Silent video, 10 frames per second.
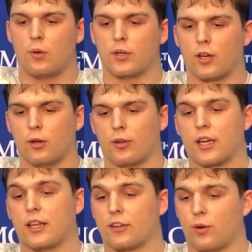We go like
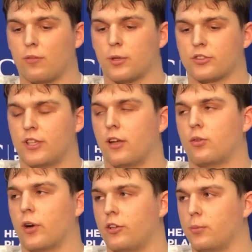a lot of 12 personnel,
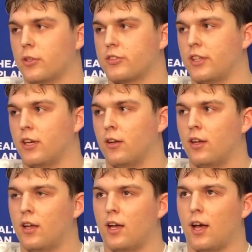22 personnel,
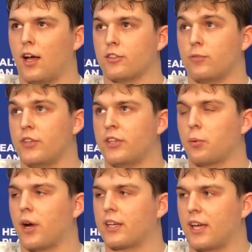so fitting in
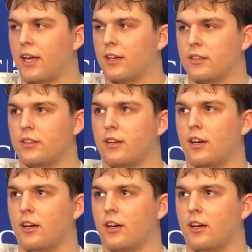where I can.